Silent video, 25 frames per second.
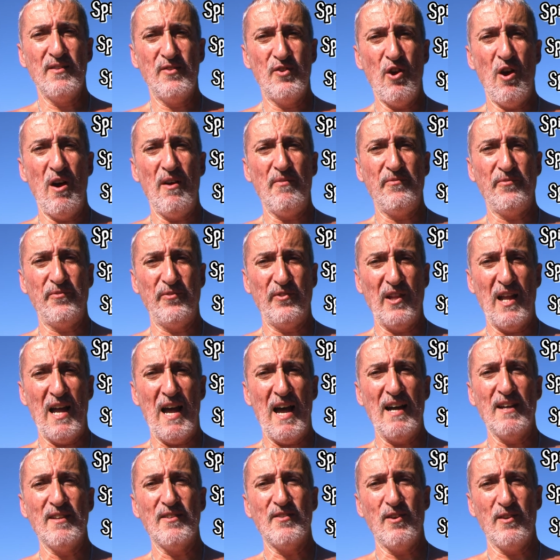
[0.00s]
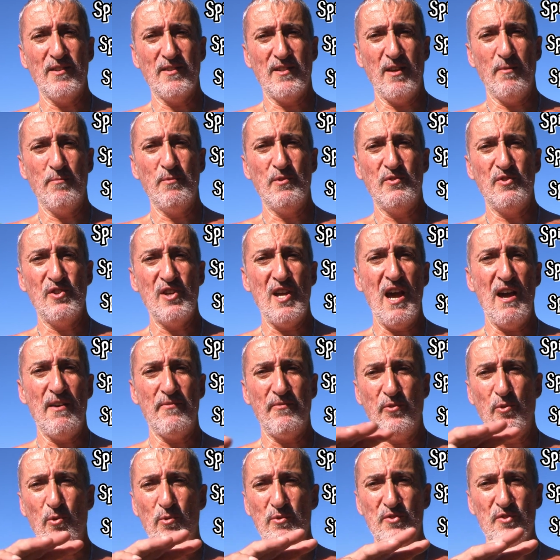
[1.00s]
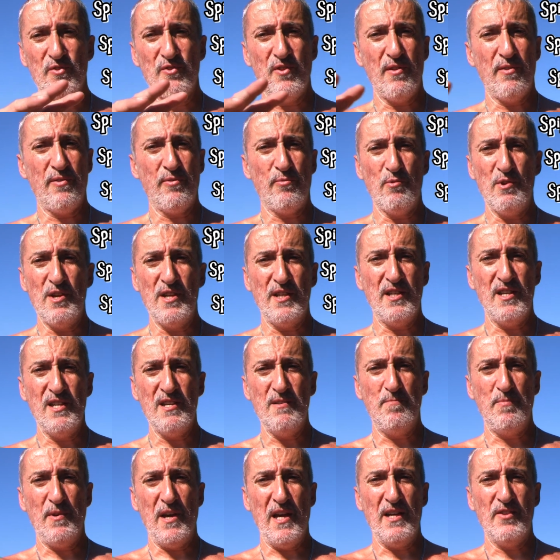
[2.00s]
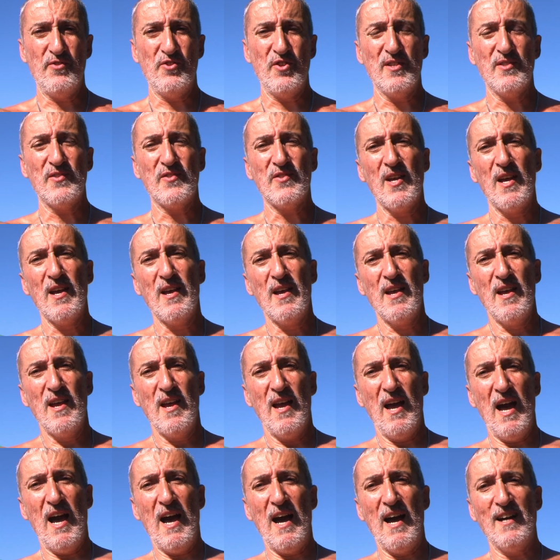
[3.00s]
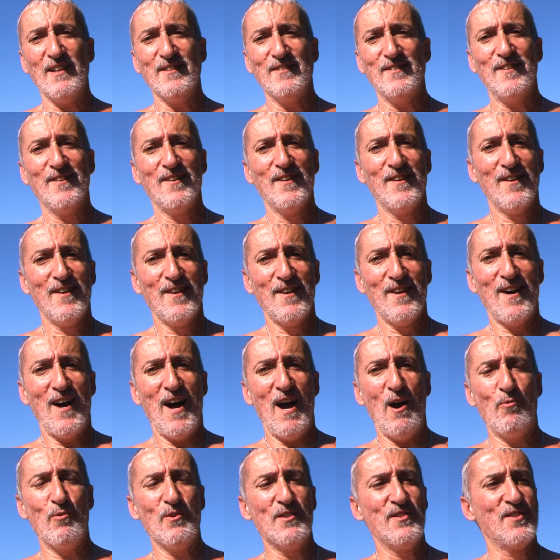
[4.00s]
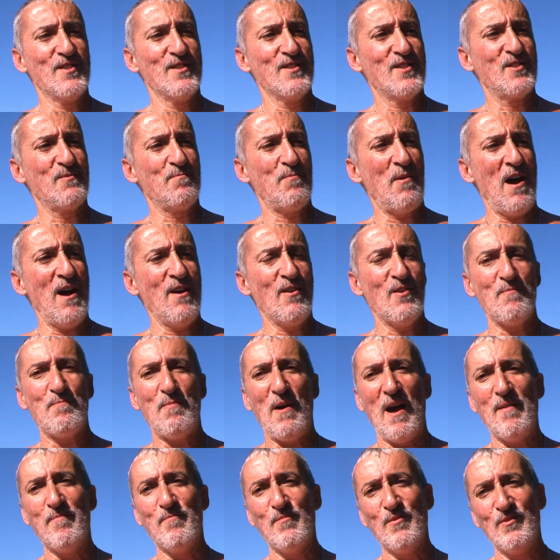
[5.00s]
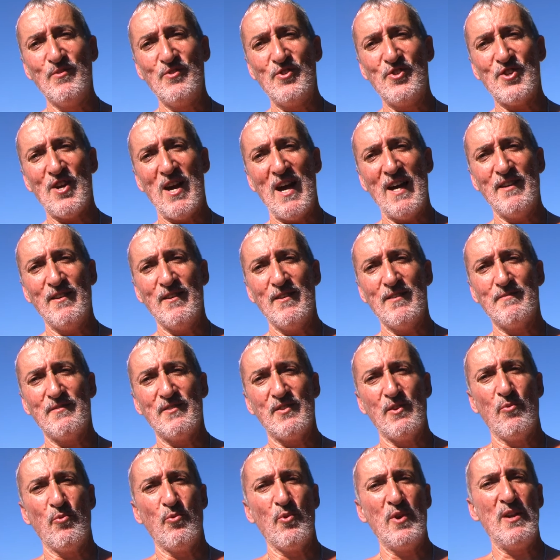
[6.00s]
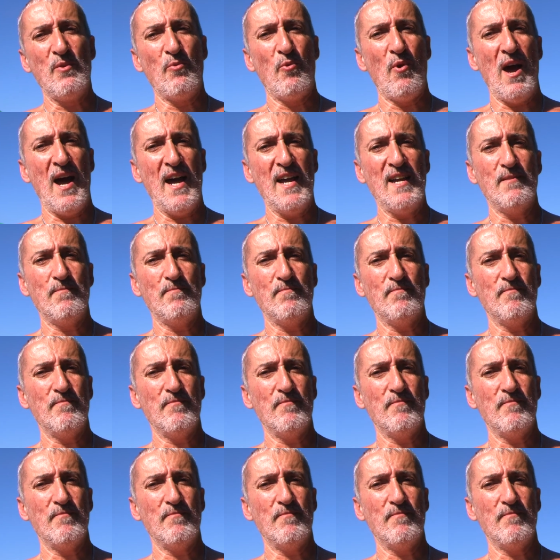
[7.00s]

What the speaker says: spin3.flat.wtf. Those are the three key pages. And I was inspired by Moonshiner to rewrite